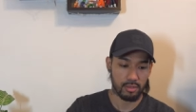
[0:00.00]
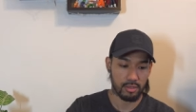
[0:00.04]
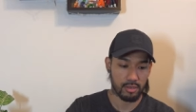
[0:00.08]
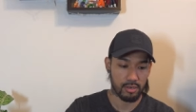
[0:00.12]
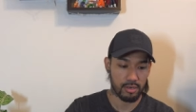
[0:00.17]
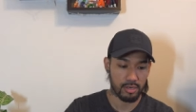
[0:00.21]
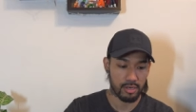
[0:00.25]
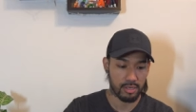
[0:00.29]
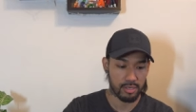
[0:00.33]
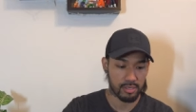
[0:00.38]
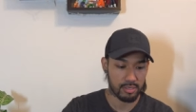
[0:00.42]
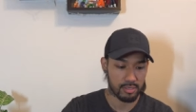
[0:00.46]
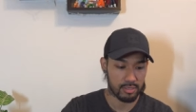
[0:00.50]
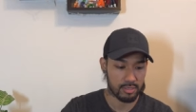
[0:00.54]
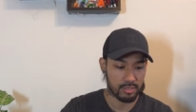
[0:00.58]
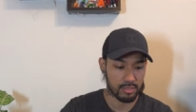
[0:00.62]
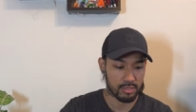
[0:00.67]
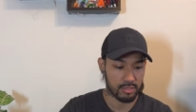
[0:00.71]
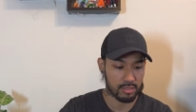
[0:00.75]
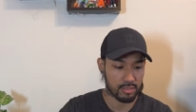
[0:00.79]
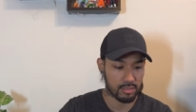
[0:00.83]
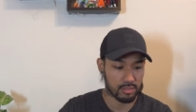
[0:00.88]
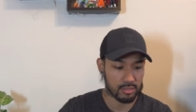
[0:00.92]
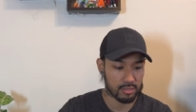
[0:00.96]
There it
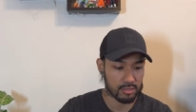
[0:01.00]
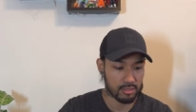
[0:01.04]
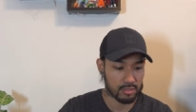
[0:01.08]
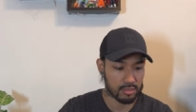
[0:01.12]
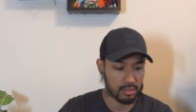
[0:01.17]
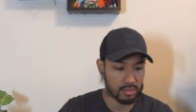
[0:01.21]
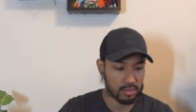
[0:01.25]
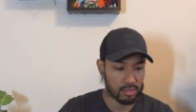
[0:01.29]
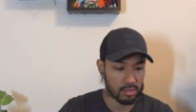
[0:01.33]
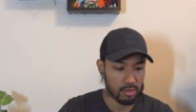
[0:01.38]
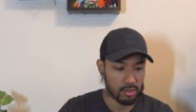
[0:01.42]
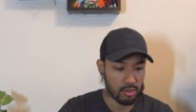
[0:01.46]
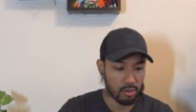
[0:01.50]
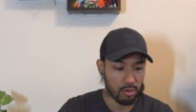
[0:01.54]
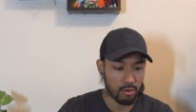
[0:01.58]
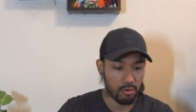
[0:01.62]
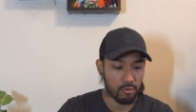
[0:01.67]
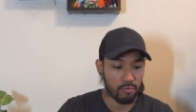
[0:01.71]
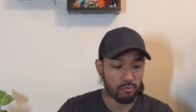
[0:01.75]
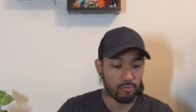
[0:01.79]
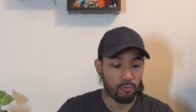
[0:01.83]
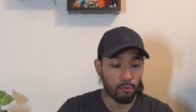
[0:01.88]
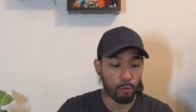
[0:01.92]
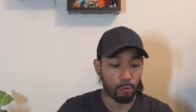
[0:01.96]
is.
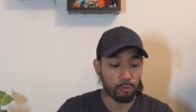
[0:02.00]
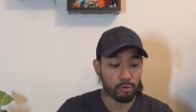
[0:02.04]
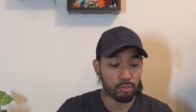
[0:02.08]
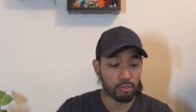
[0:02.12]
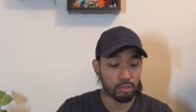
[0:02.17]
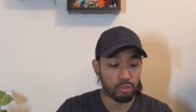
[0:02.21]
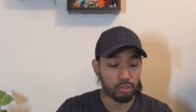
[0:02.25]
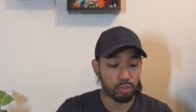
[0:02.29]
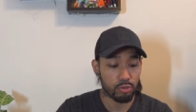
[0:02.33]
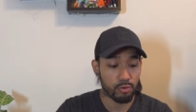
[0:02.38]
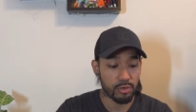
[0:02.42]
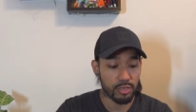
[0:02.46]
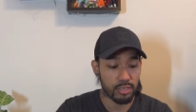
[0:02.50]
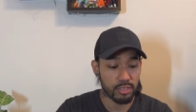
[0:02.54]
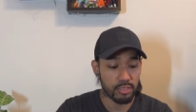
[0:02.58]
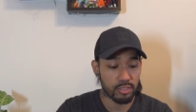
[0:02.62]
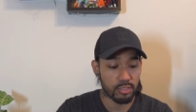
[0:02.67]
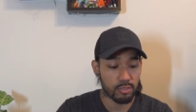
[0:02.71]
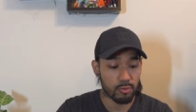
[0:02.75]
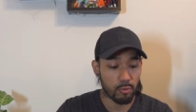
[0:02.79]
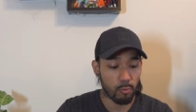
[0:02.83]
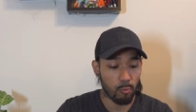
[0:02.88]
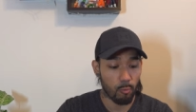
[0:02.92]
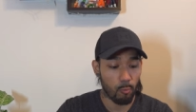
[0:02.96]

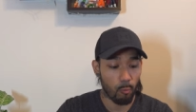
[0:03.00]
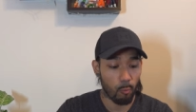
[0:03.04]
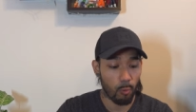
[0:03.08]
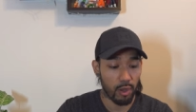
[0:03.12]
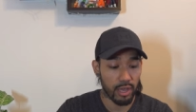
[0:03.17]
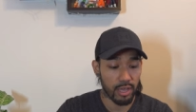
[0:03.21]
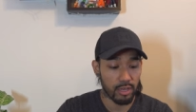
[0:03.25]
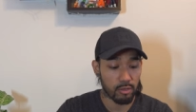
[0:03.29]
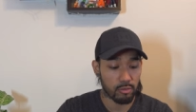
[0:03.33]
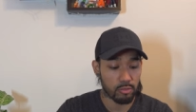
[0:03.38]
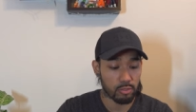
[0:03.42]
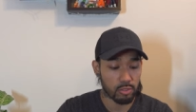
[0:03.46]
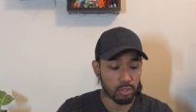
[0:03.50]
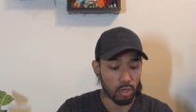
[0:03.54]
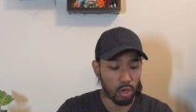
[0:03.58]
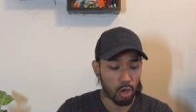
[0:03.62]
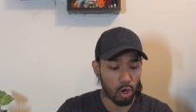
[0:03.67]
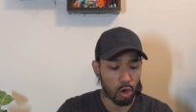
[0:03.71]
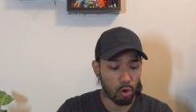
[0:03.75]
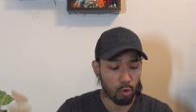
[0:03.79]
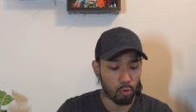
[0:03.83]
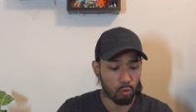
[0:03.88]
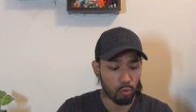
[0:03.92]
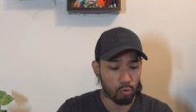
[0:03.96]
Fortress Whale's
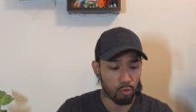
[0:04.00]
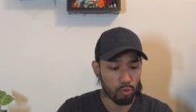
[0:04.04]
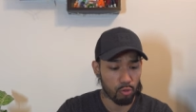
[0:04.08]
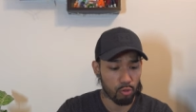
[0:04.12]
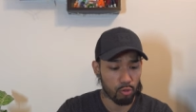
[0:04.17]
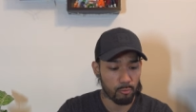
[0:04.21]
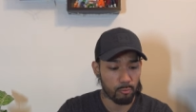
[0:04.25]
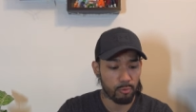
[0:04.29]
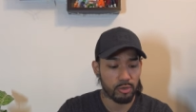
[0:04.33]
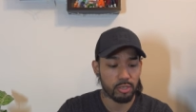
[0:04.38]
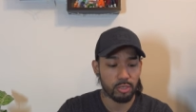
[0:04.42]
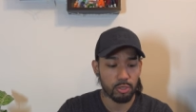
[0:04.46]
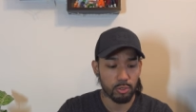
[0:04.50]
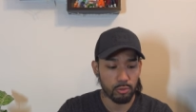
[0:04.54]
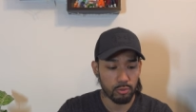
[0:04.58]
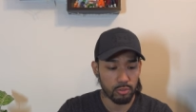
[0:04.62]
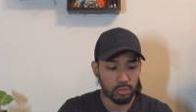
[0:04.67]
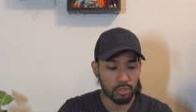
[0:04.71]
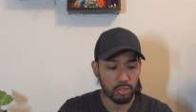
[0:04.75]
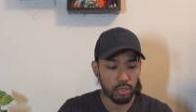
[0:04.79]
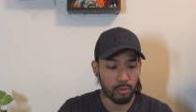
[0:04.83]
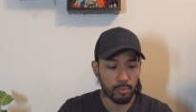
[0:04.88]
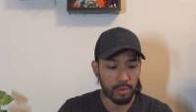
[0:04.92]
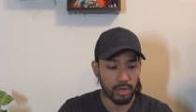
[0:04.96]
Oath, Ritual
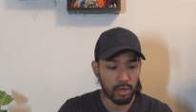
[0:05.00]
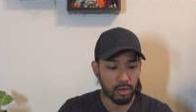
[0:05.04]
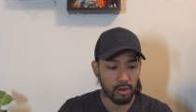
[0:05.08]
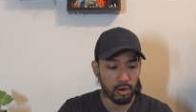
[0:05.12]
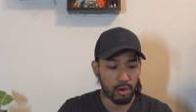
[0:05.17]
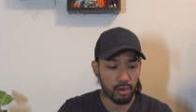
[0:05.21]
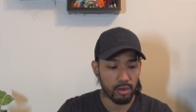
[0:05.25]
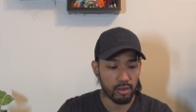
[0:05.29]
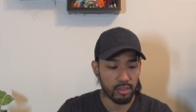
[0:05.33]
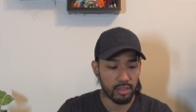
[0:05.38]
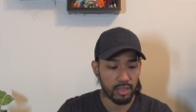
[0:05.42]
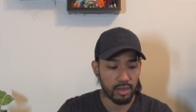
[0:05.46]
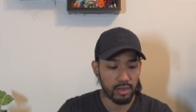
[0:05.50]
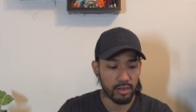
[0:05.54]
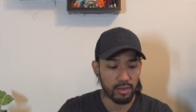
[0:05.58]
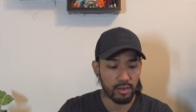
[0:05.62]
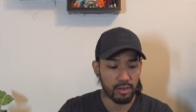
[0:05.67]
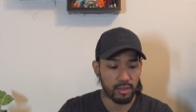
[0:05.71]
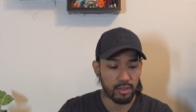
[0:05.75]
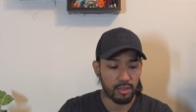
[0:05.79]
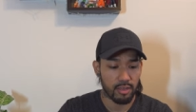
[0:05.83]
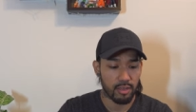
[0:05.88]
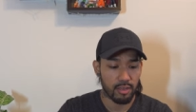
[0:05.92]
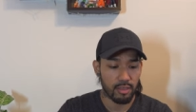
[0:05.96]
Summon card there.
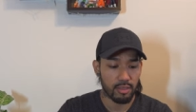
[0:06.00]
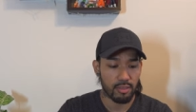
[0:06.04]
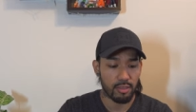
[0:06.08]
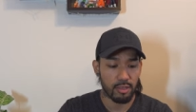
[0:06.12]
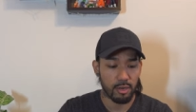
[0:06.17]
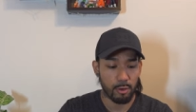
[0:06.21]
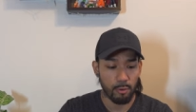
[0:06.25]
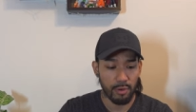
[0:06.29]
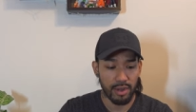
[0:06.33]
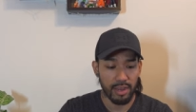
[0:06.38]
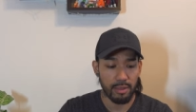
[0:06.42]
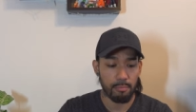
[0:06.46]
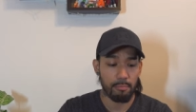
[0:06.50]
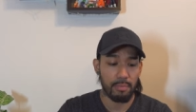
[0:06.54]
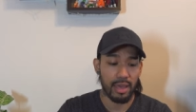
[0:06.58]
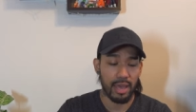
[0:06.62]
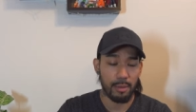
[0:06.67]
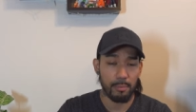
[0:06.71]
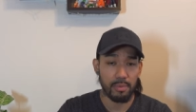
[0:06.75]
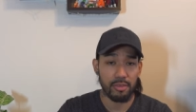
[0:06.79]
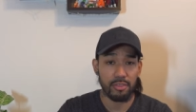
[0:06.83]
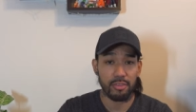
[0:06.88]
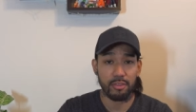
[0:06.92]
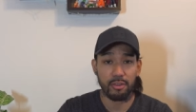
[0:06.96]
The Great
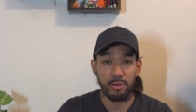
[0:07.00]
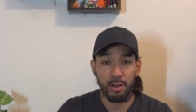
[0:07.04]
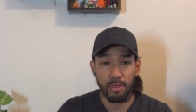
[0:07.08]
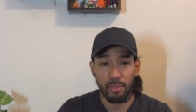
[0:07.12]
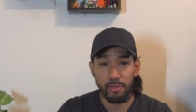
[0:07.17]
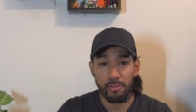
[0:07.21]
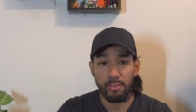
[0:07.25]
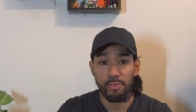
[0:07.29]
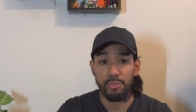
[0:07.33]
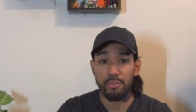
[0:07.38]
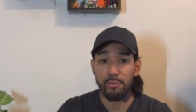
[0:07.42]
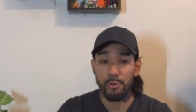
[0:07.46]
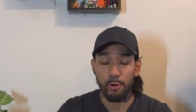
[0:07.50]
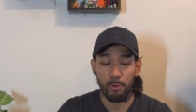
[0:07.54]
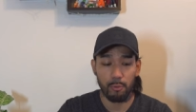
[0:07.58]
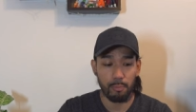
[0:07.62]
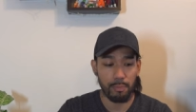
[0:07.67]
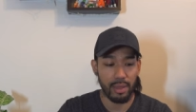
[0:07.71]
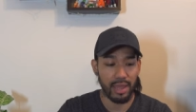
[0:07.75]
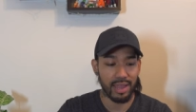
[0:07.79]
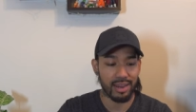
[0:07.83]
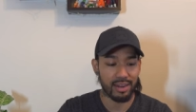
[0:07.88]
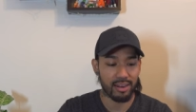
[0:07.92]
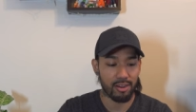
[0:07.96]
Mammoth, another
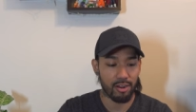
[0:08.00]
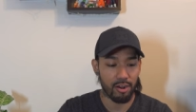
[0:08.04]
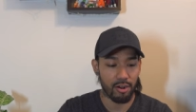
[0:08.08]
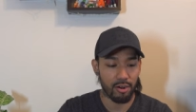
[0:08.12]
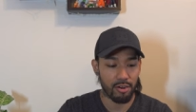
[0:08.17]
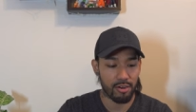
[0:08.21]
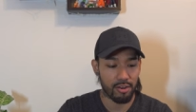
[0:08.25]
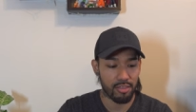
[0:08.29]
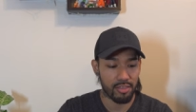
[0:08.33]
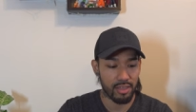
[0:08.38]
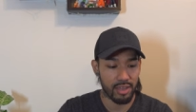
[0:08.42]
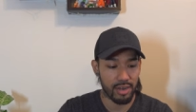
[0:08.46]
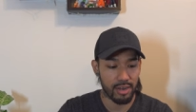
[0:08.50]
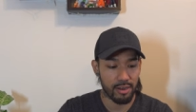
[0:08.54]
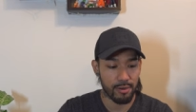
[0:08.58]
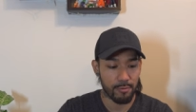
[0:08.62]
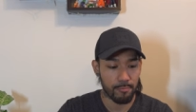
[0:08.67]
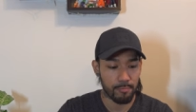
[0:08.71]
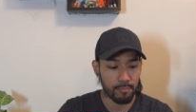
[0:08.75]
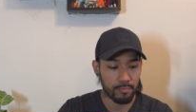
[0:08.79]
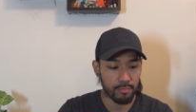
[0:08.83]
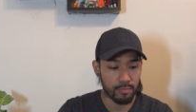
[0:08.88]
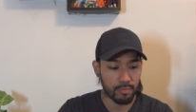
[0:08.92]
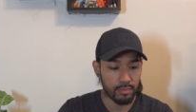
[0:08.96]
throwback card
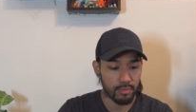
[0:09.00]
there.